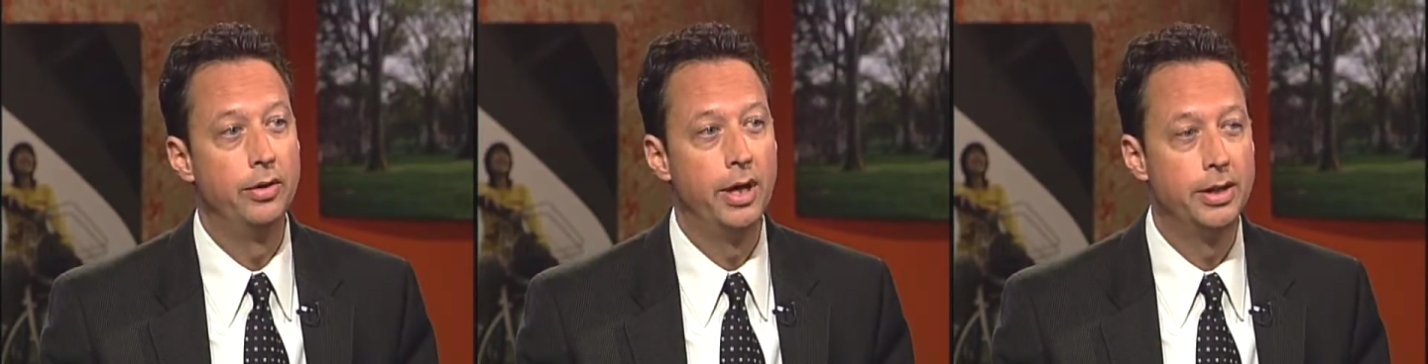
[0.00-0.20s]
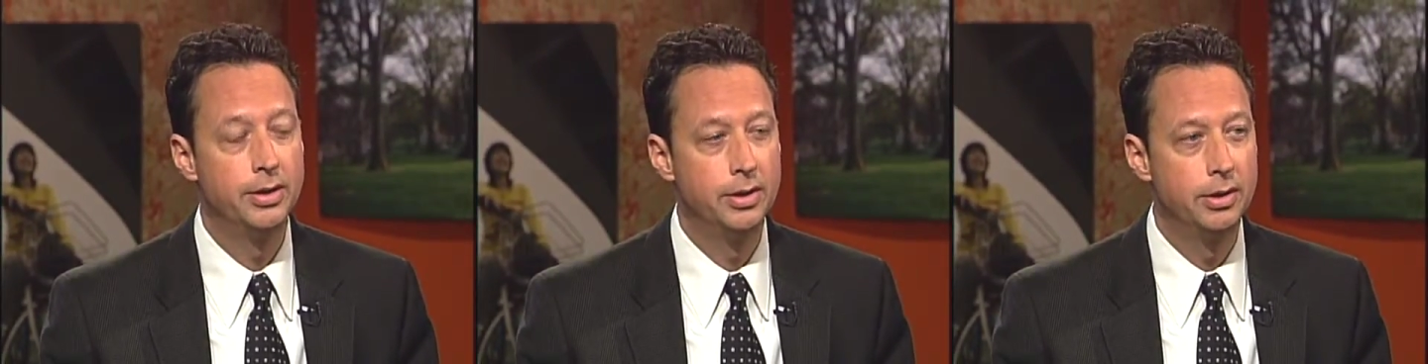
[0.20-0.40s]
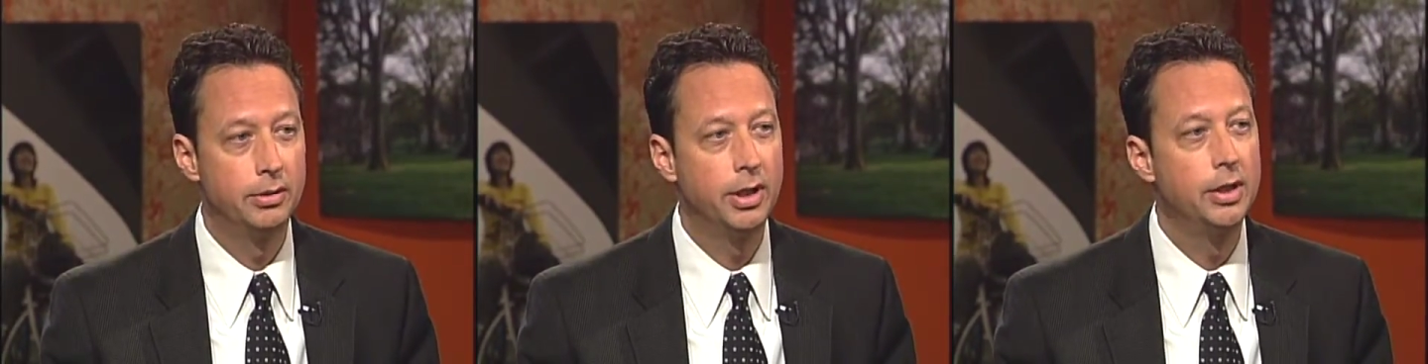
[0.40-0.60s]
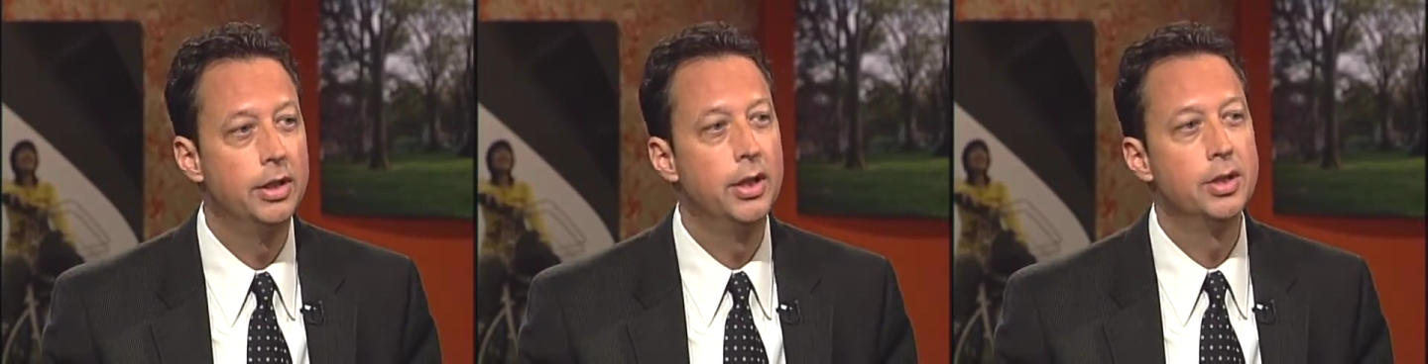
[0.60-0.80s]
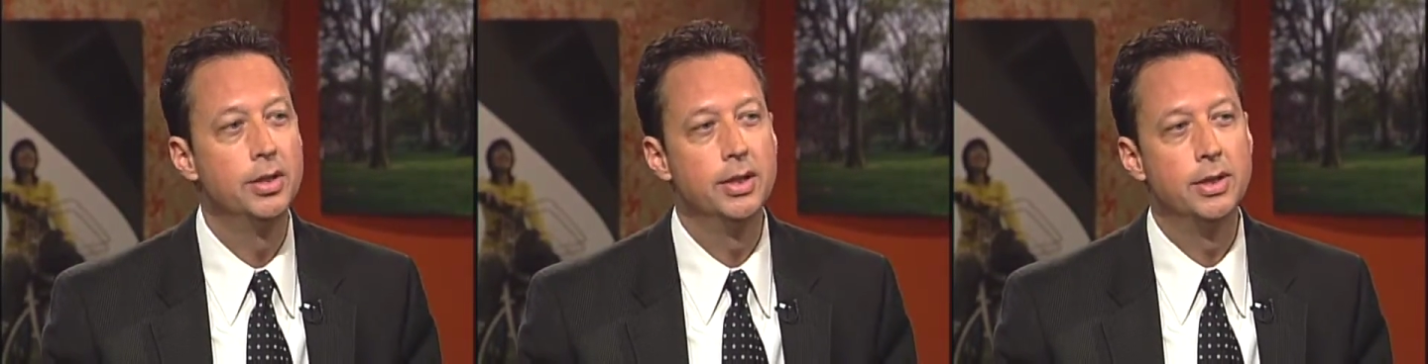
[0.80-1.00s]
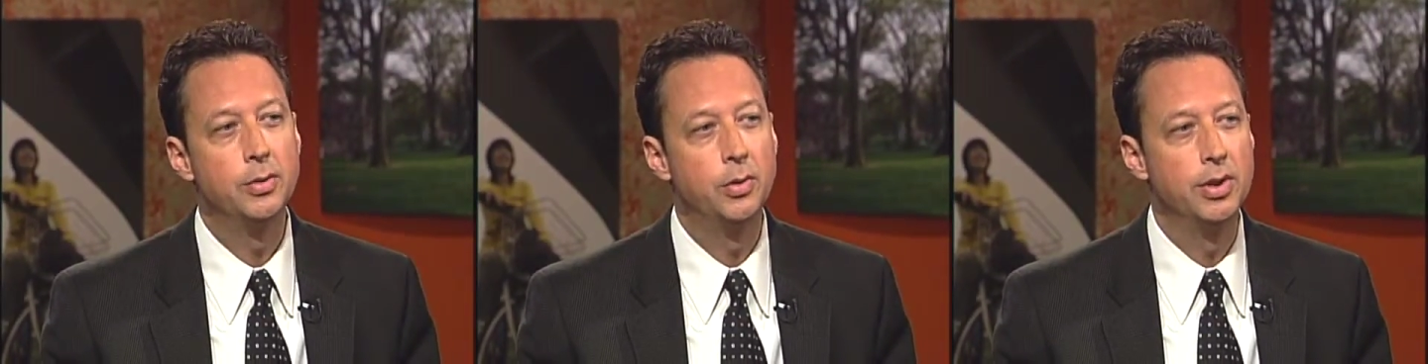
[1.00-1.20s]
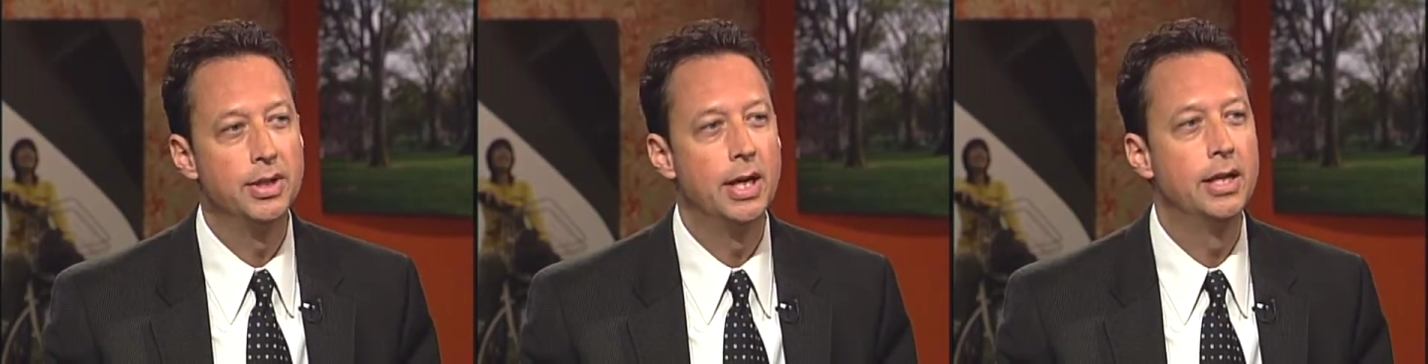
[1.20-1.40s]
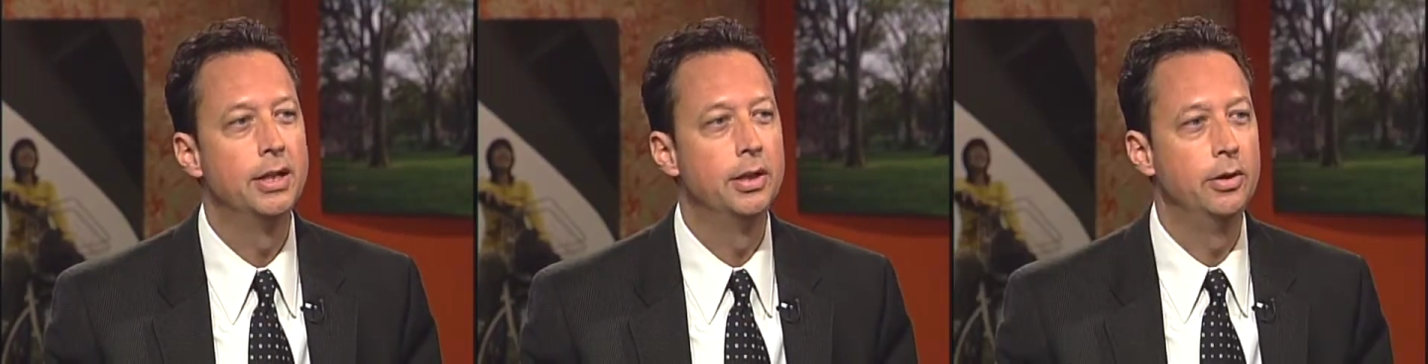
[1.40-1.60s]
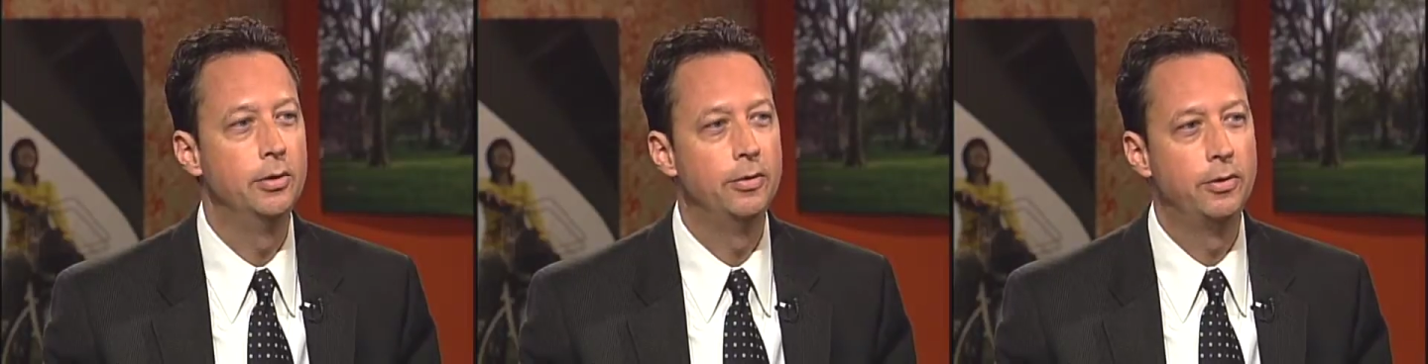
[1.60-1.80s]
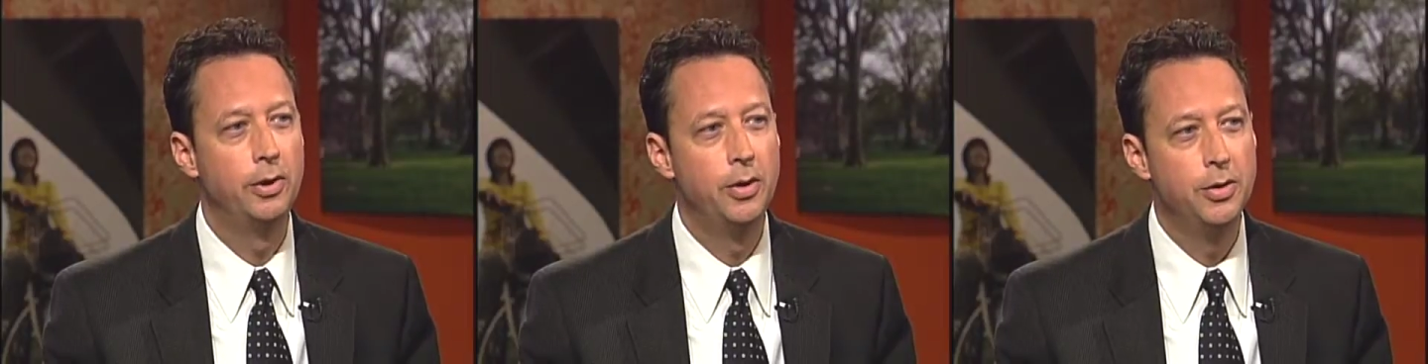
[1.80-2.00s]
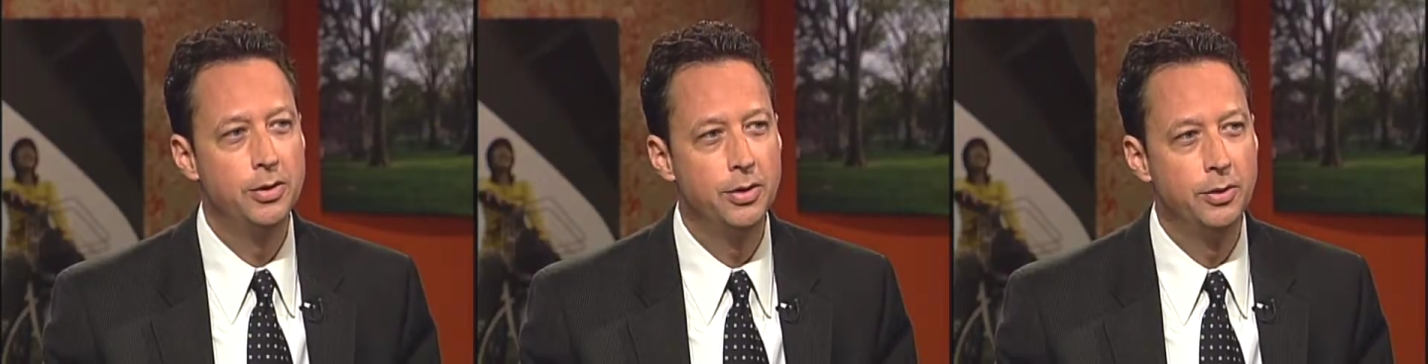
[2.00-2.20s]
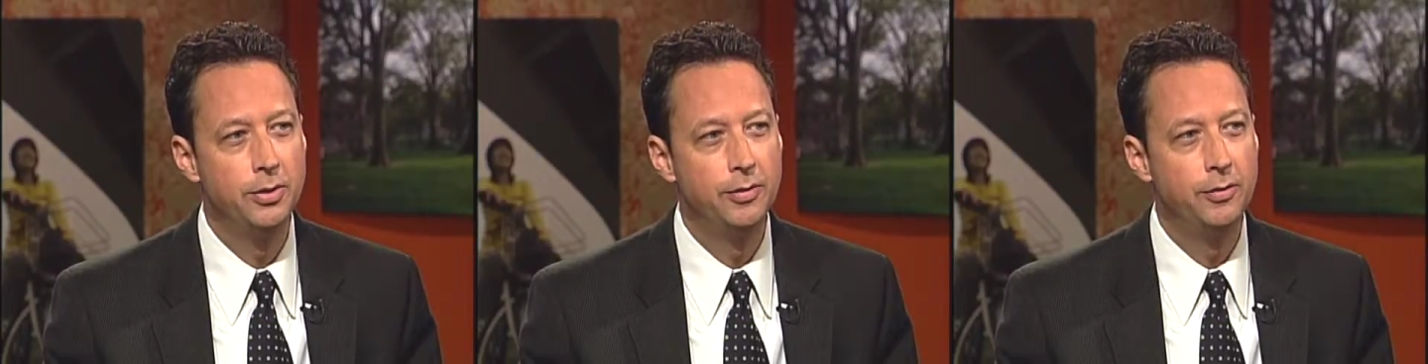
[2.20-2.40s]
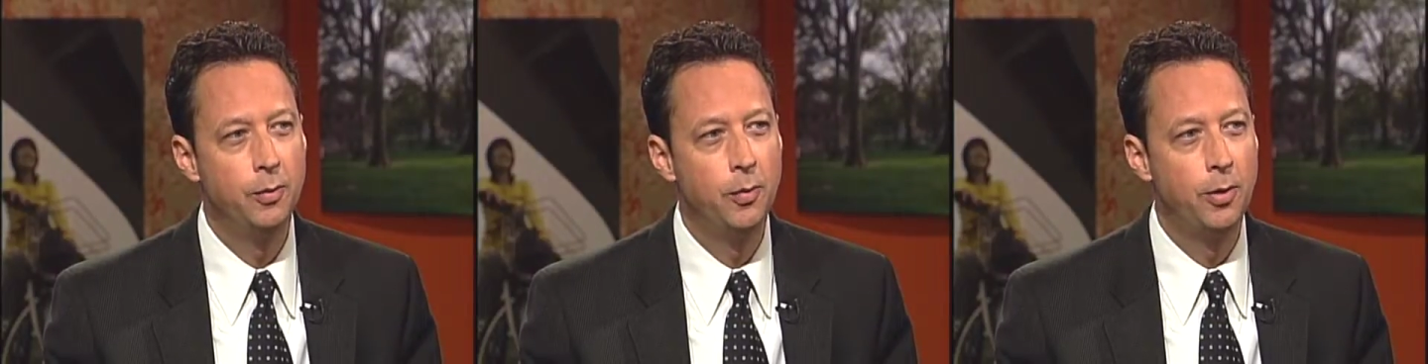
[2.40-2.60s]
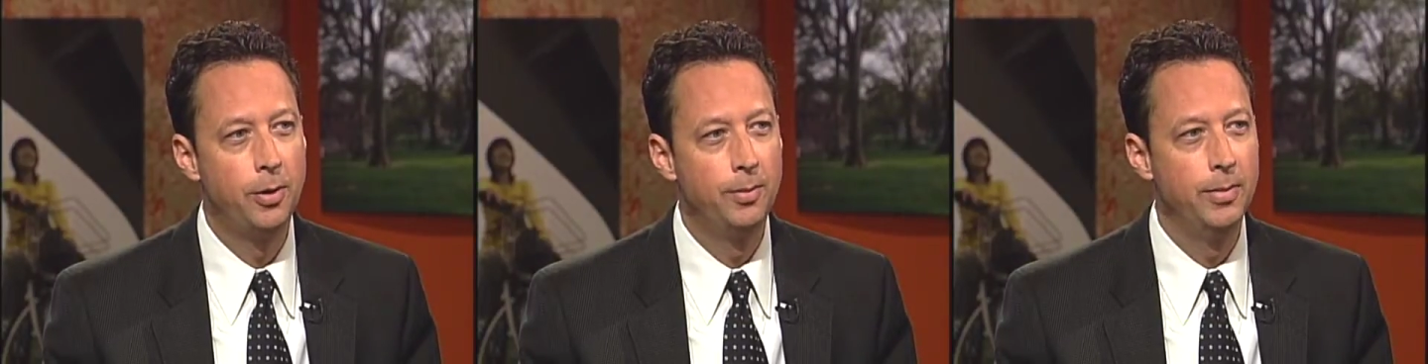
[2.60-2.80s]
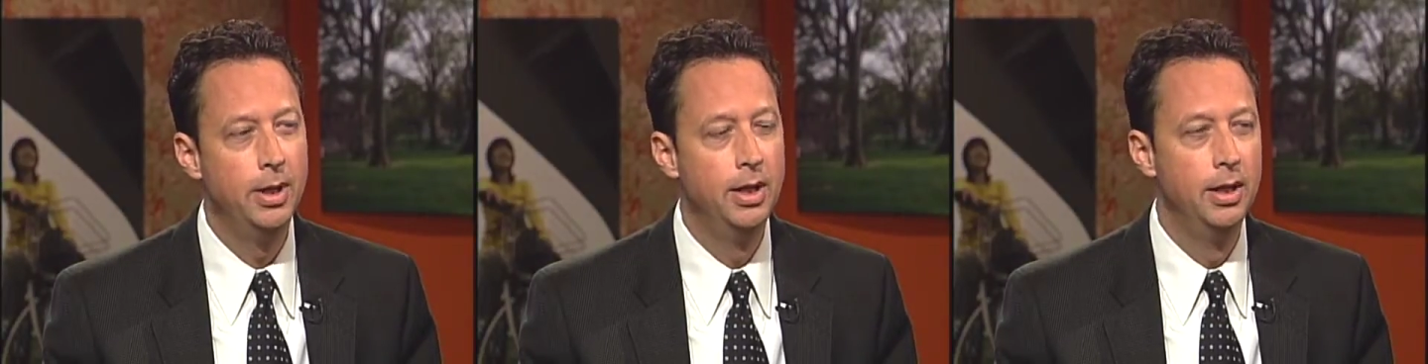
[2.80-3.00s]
That's the conditions where it's ideal for ozone to form.